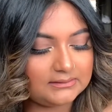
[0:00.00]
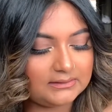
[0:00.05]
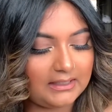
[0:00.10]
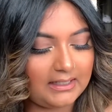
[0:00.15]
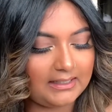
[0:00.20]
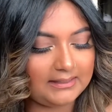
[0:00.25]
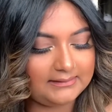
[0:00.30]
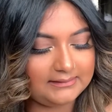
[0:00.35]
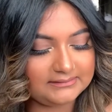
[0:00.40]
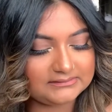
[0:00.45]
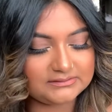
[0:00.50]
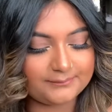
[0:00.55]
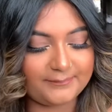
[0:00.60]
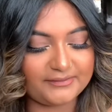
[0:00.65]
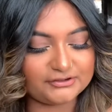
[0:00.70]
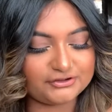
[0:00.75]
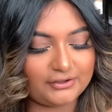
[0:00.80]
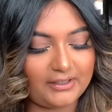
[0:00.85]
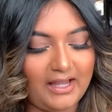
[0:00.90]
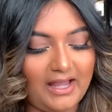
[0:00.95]
I need to make
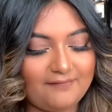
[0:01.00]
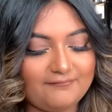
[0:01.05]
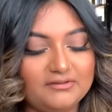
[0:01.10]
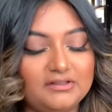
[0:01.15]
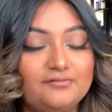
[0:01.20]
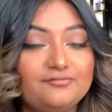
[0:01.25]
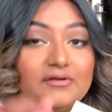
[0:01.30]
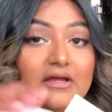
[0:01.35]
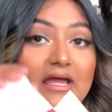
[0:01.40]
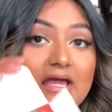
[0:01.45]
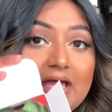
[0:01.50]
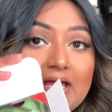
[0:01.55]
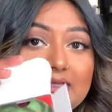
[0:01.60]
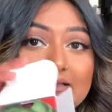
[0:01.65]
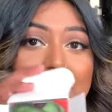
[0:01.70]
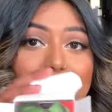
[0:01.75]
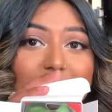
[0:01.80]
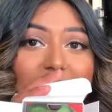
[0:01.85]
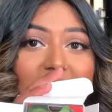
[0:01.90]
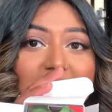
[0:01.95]
sure I have enough.
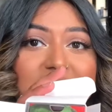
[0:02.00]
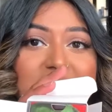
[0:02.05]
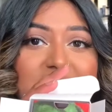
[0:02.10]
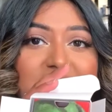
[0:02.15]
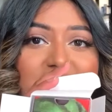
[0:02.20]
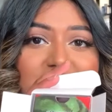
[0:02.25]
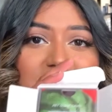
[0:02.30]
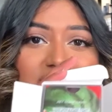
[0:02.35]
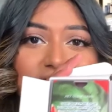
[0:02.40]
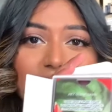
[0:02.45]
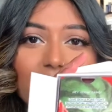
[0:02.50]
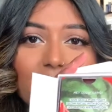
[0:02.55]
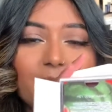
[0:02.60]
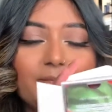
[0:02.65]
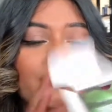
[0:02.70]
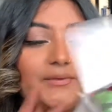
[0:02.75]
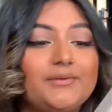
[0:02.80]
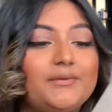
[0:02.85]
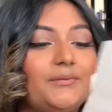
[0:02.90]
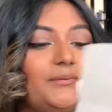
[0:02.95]
The packaging's so
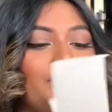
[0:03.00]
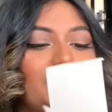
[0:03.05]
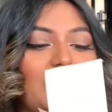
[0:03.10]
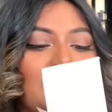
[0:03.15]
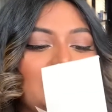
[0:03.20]
cute. I